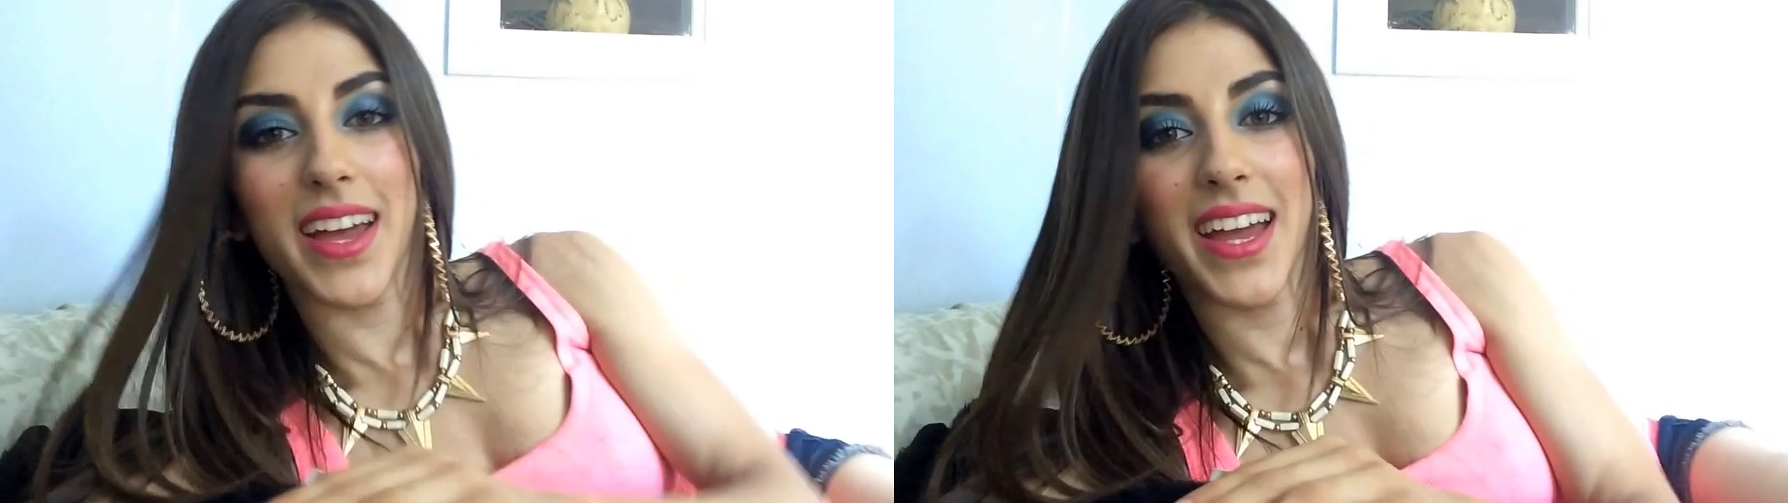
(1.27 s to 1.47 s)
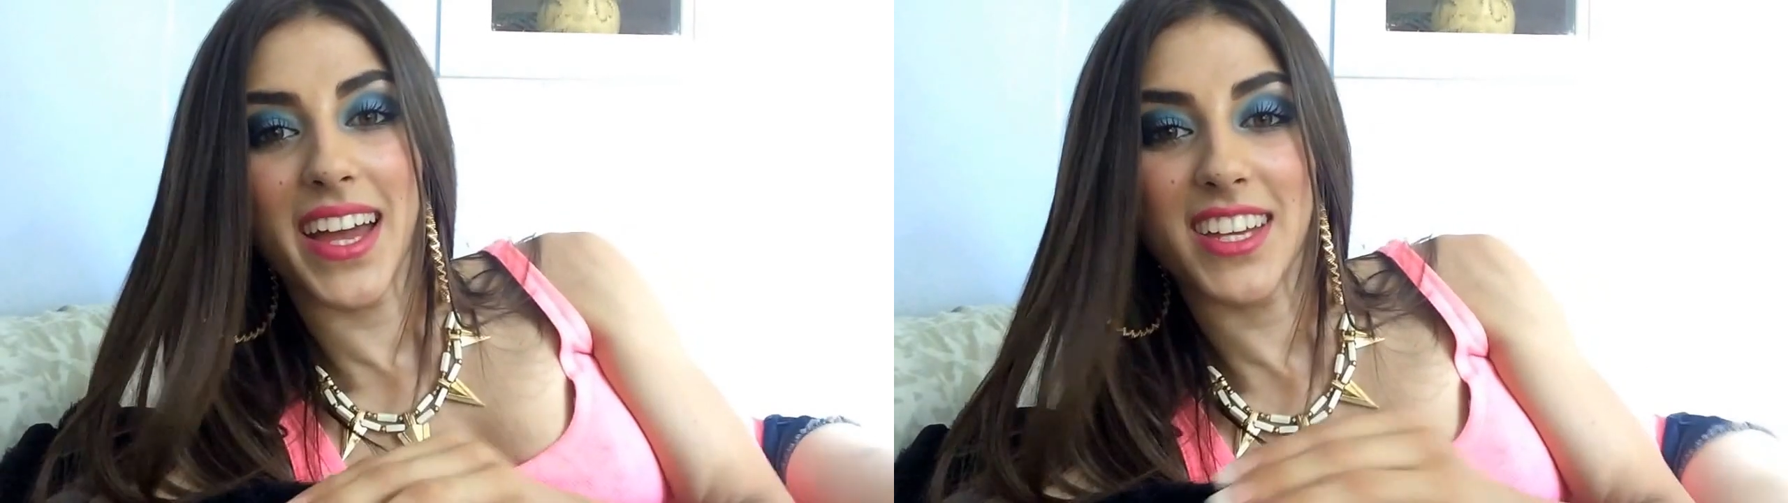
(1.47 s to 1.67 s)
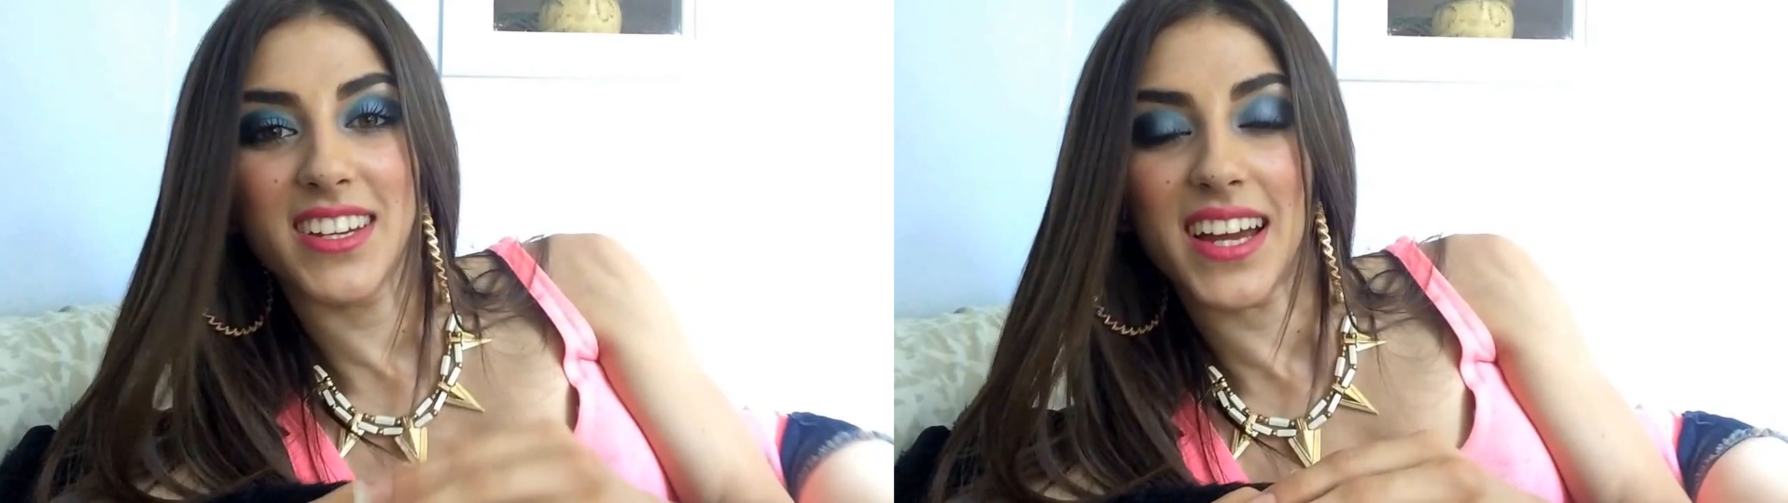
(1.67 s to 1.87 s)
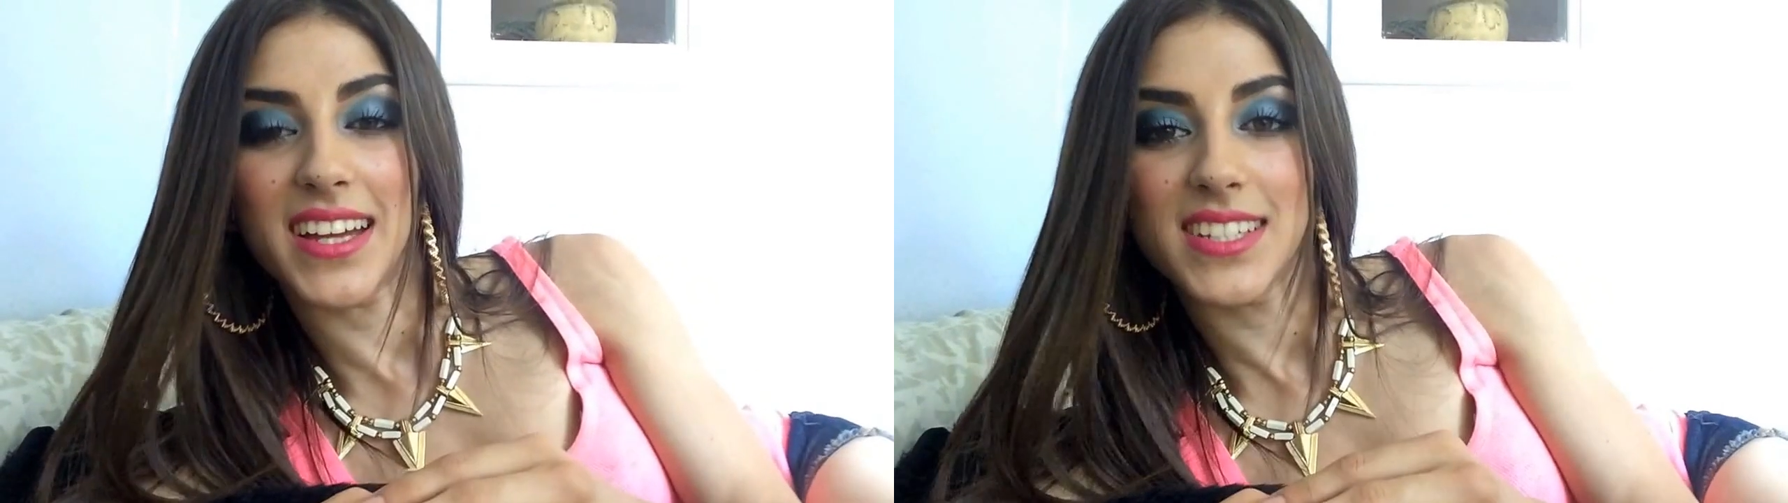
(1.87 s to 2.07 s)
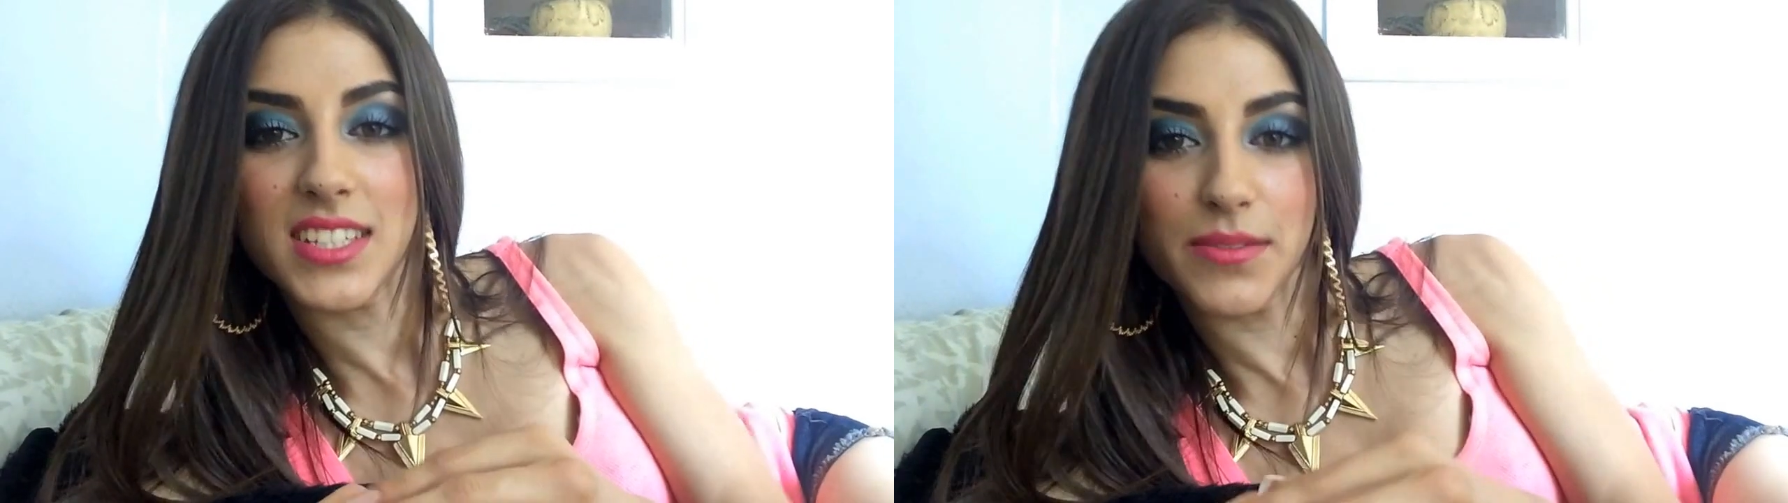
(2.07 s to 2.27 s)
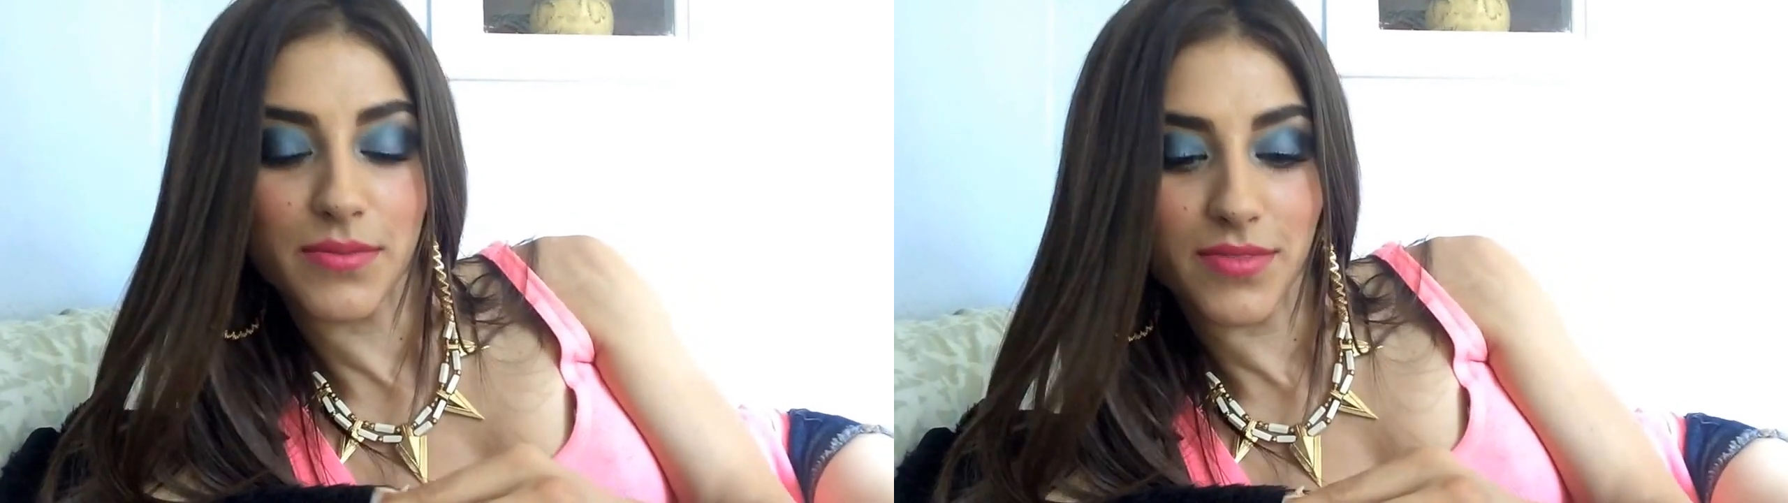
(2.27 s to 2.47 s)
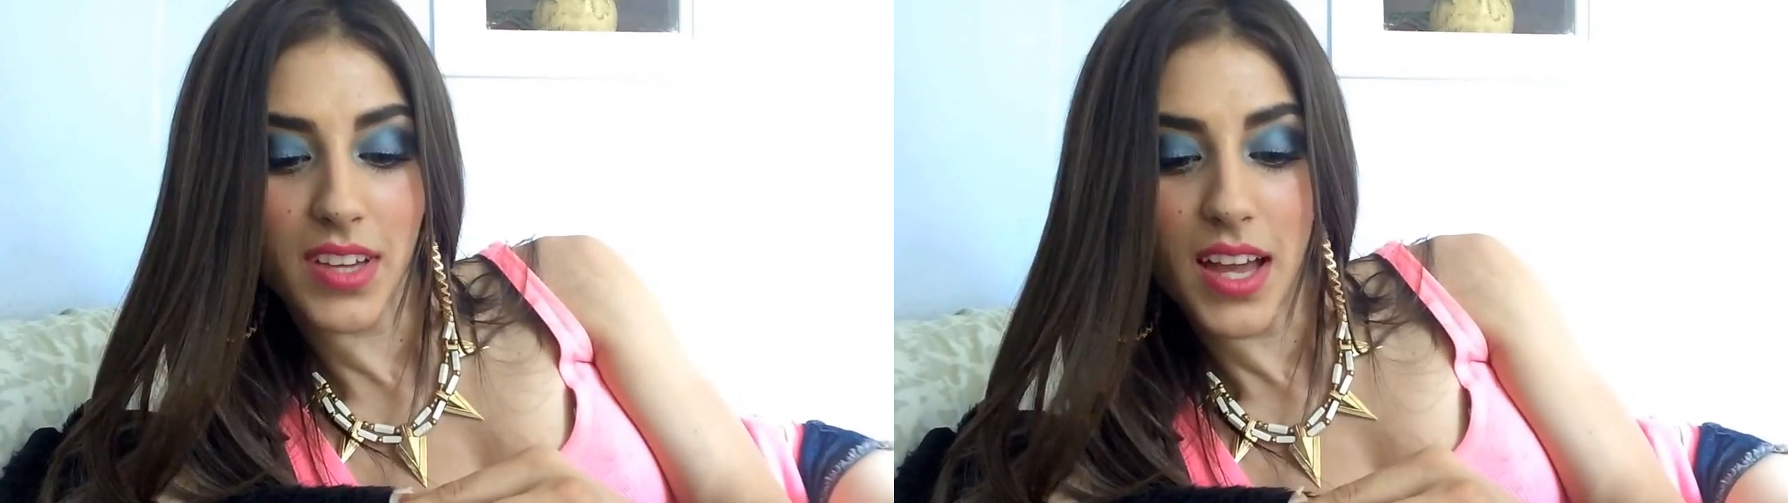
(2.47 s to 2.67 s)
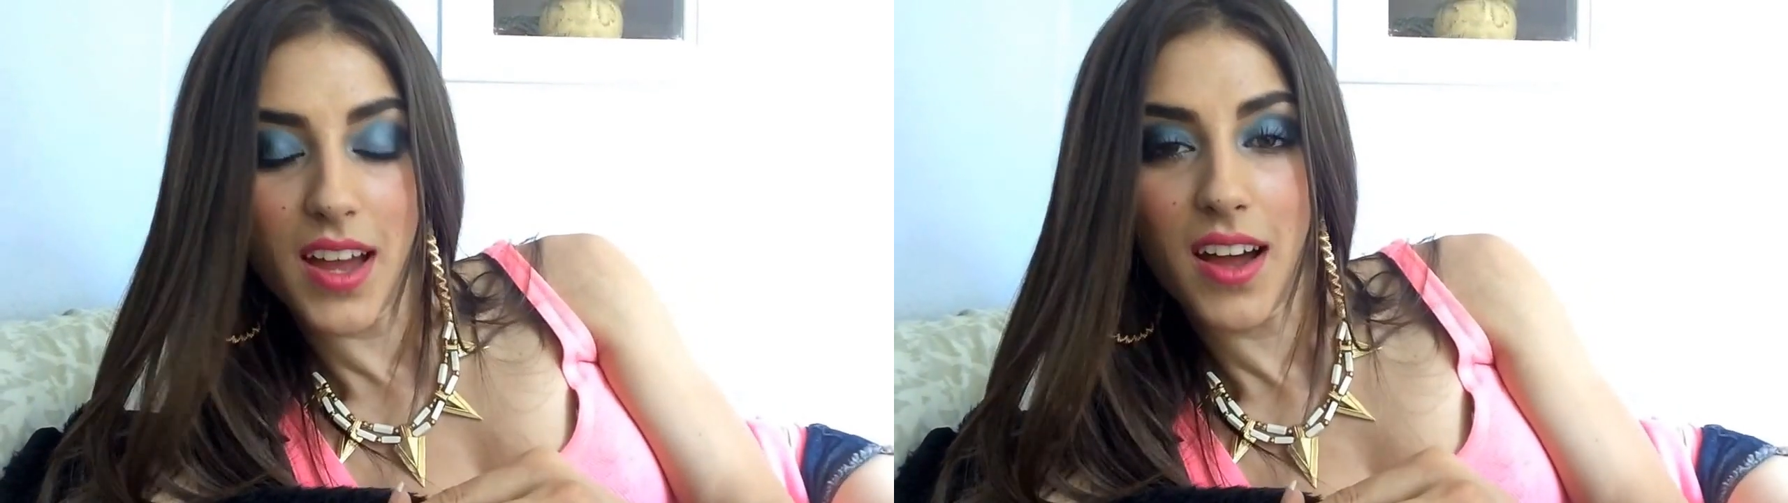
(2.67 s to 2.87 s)
Hey, you guys.
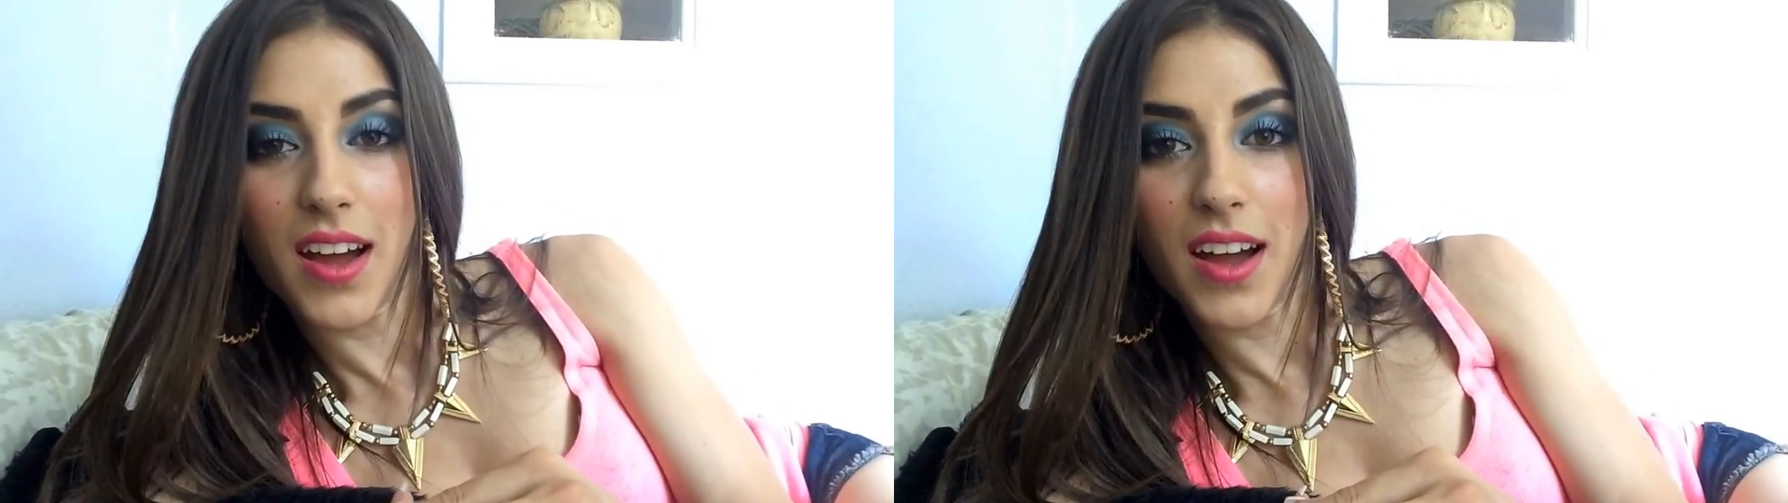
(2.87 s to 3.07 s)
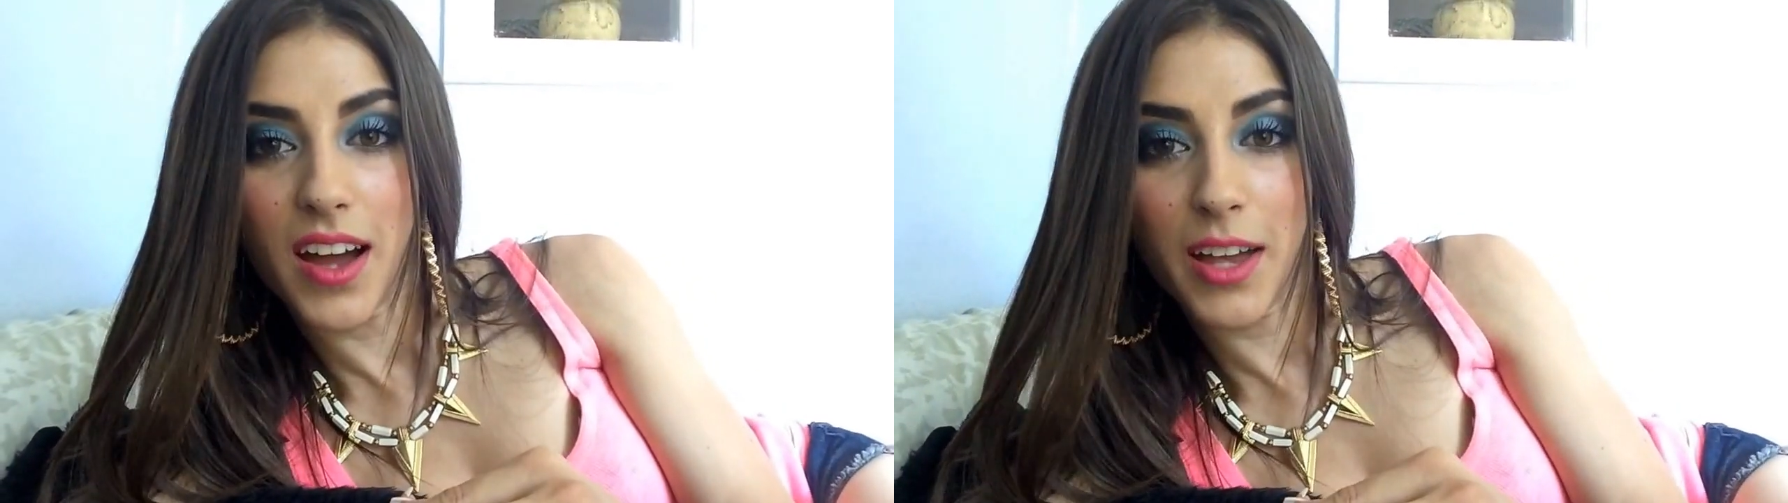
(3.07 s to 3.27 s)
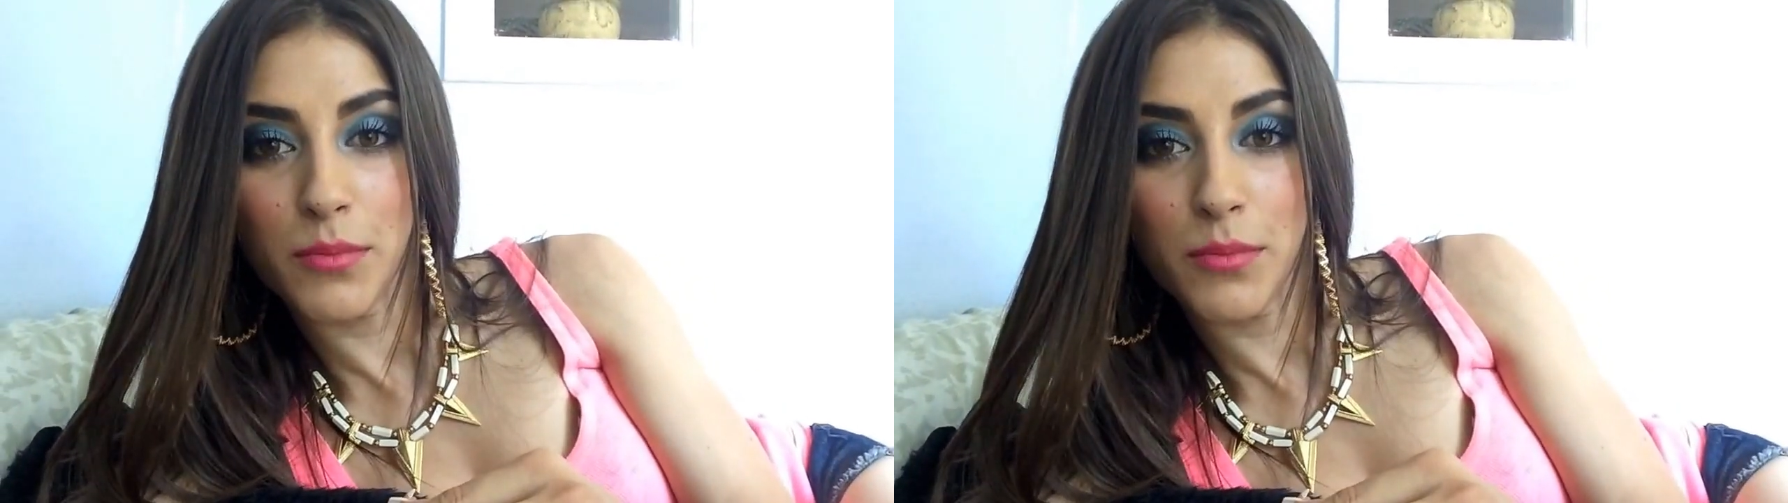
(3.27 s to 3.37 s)
I